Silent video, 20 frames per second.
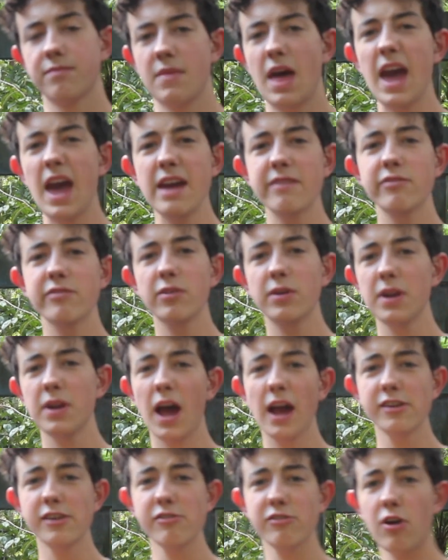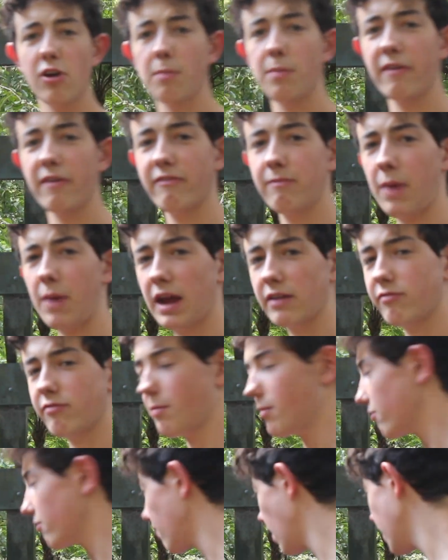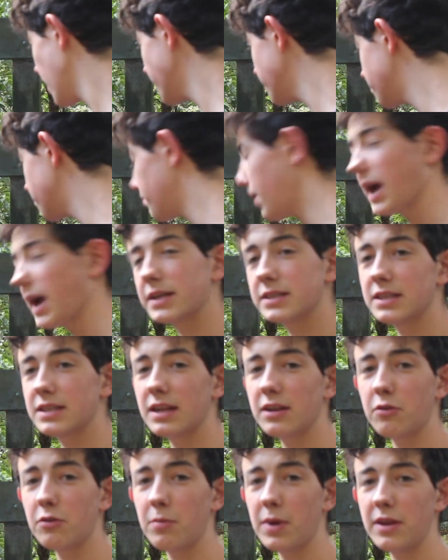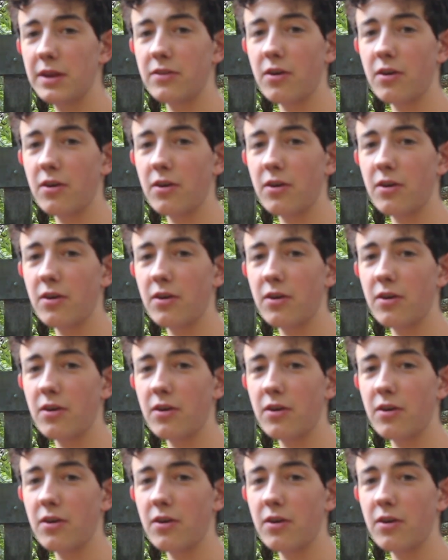Hey everyone, I just got back from a ride. Bike's a little bit